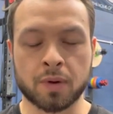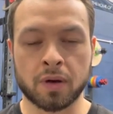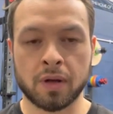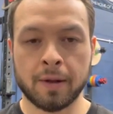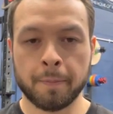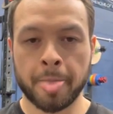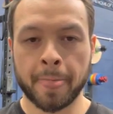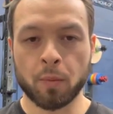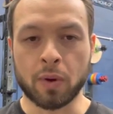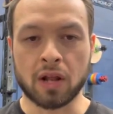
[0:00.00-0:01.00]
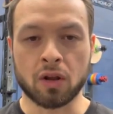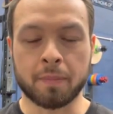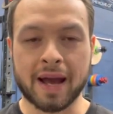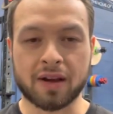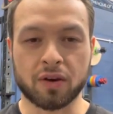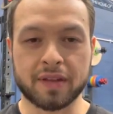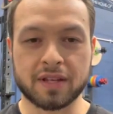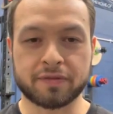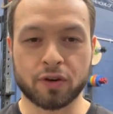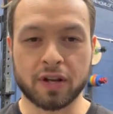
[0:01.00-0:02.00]
But when I look back on
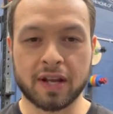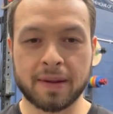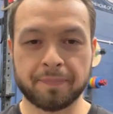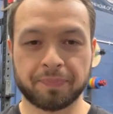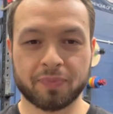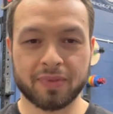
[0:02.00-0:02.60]
these funny